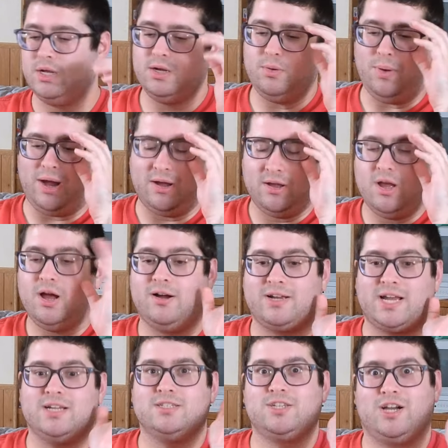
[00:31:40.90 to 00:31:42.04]
Wow. Okay,
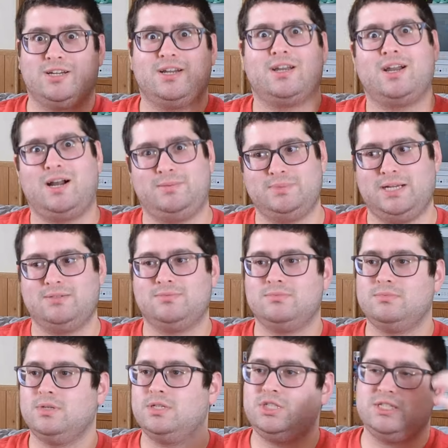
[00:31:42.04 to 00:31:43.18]
sorry. Calm down.
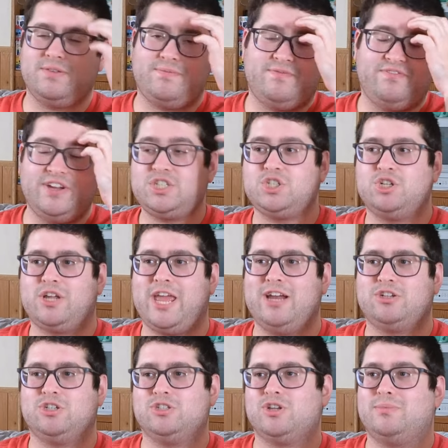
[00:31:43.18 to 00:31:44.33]
She's a fictional
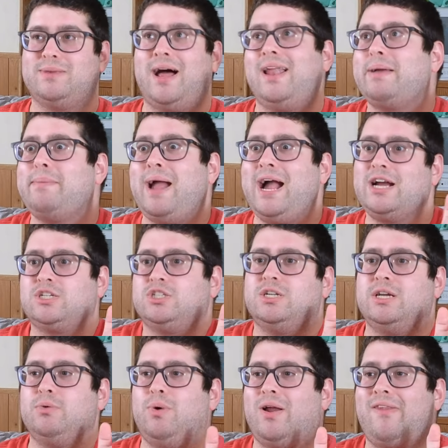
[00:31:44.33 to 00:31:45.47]
character, so not like I'm actually
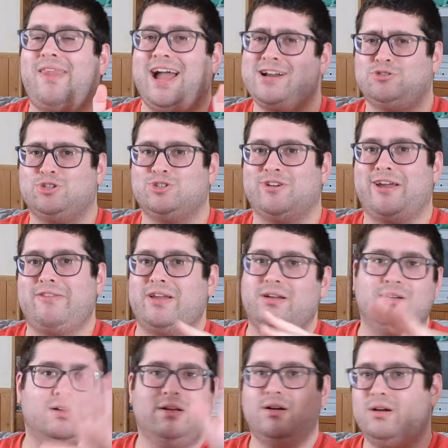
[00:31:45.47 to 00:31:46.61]
wanting the actress or anything.
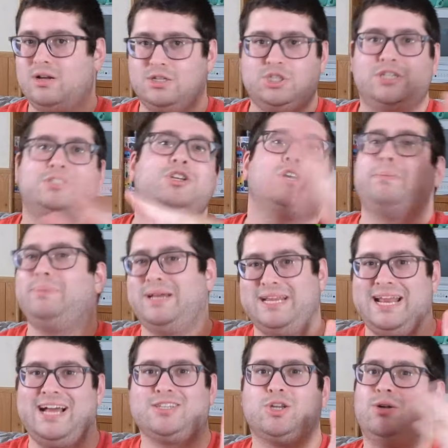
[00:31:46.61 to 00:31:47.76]
She's good at playing
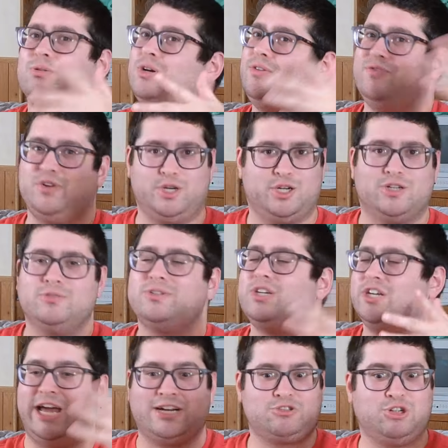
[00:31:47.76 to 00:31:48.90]
asshole. Good for her. Good
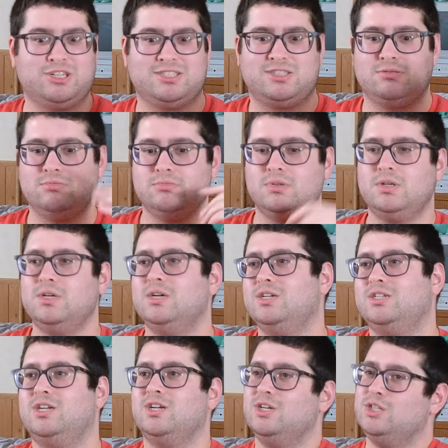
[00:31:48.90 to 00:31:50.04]
actress
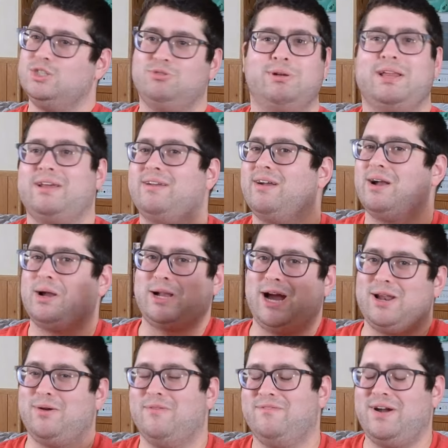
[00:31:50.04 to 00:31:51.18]
she really
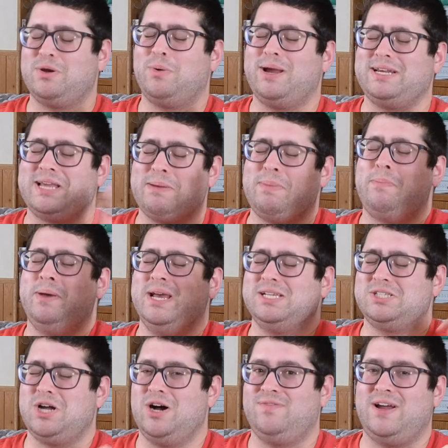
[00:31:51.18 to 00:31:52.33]
got found a way to get me pissed
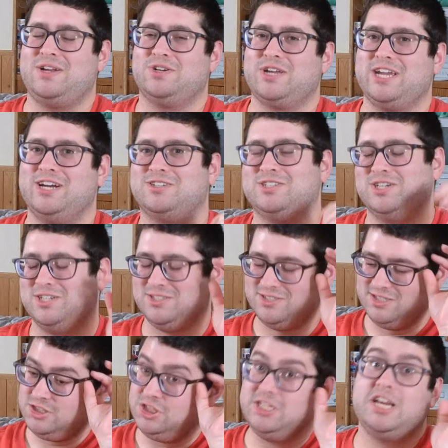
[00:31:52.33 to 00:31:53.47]
off at her character.
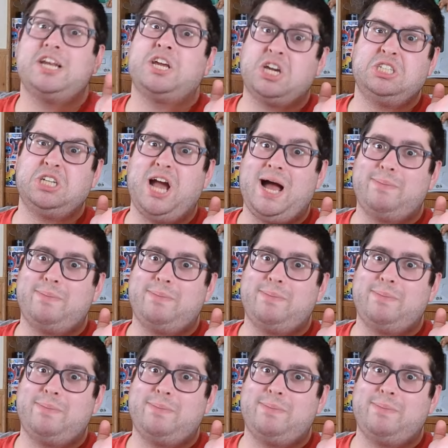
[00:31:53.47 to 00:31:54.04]
She did a good job.